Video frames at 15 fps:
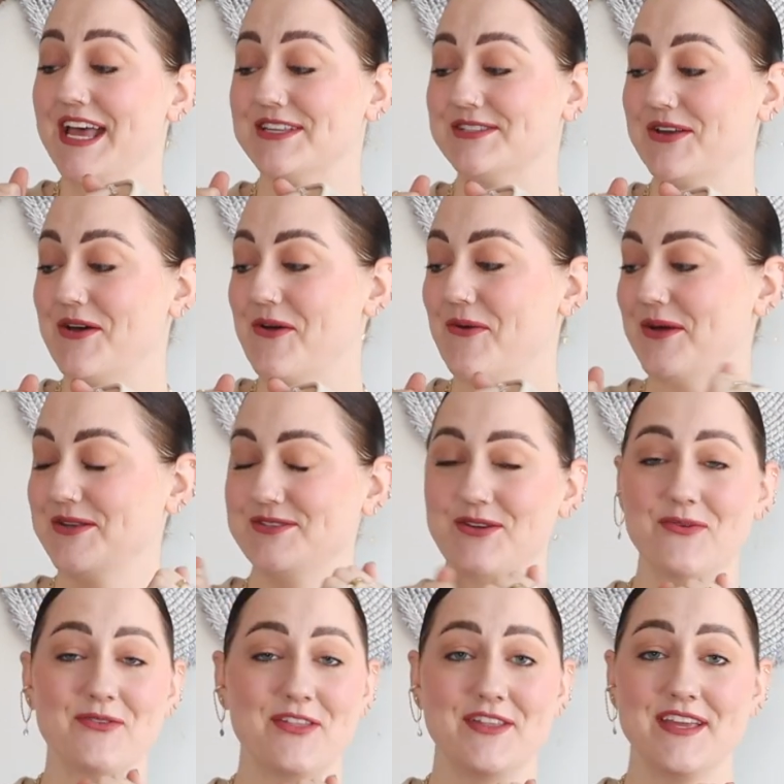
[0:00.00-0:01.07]
so
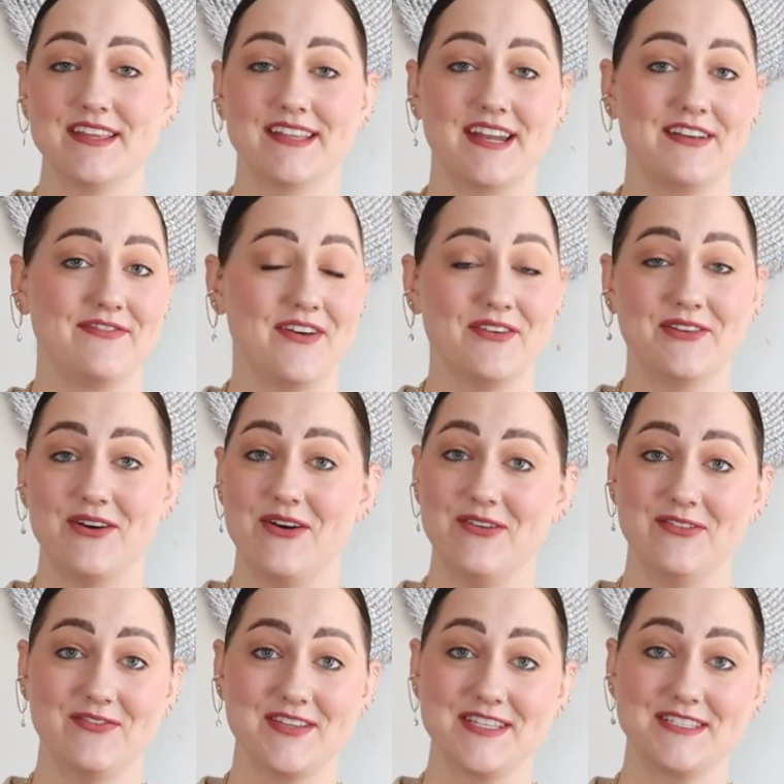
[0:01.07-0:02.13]
don't think that I found
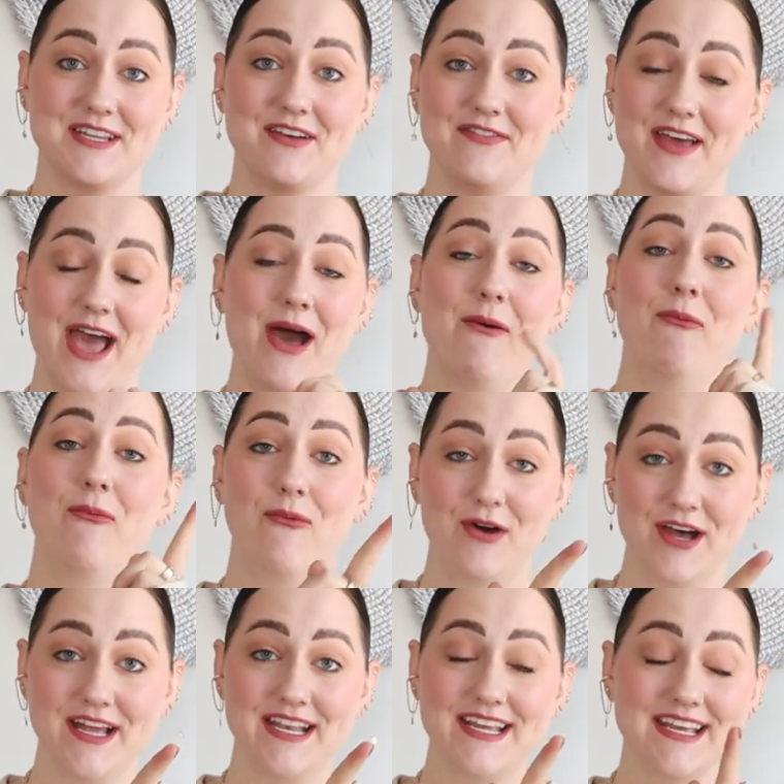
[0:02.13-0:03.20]
all the stuff at
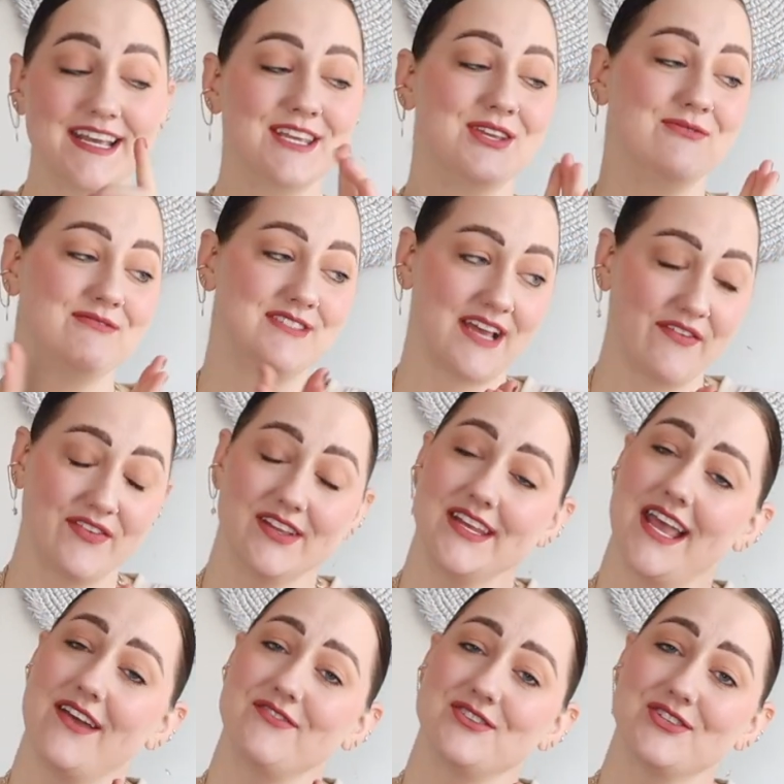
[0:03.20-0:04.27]
one. You definitely
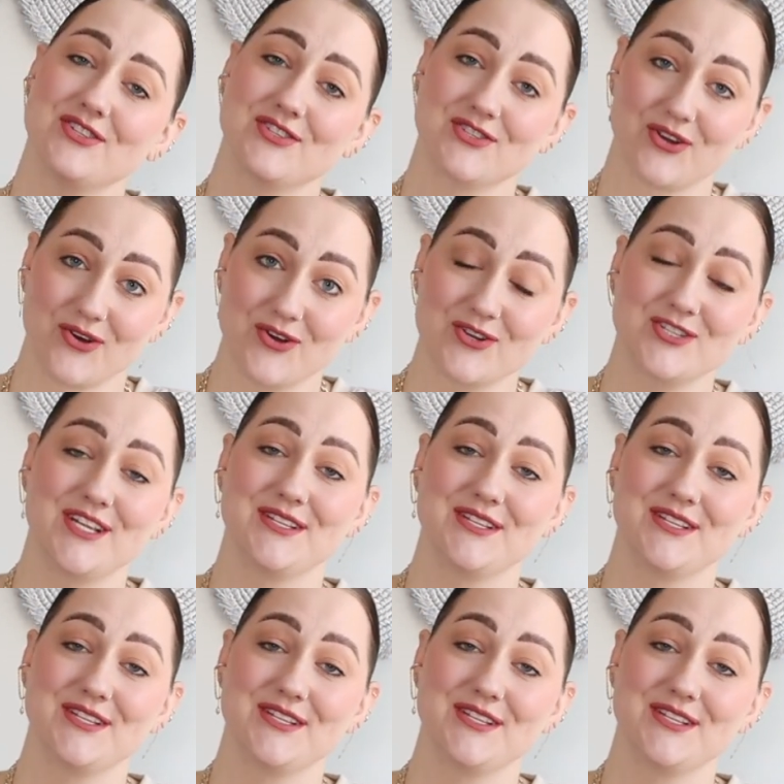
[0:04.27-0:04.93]
have to search